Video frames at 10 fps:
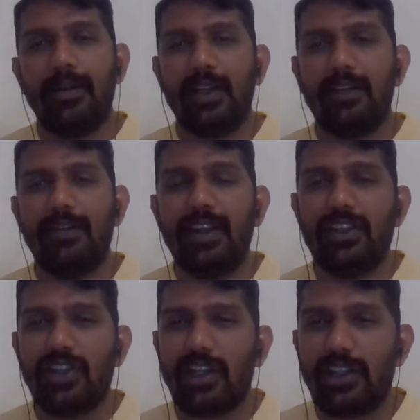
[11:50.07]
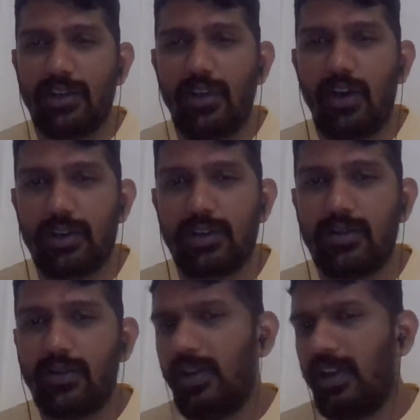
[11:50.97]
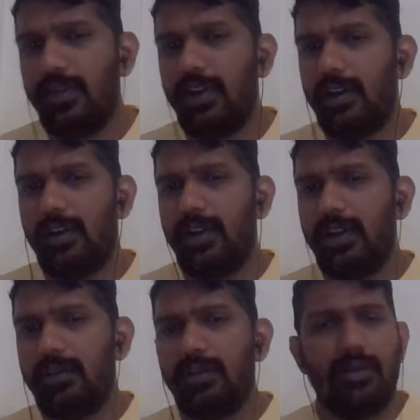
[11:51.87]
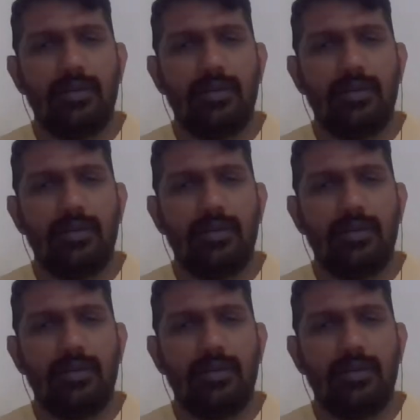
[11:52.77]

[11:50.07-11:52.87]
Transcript: But when he checked his logs, so when the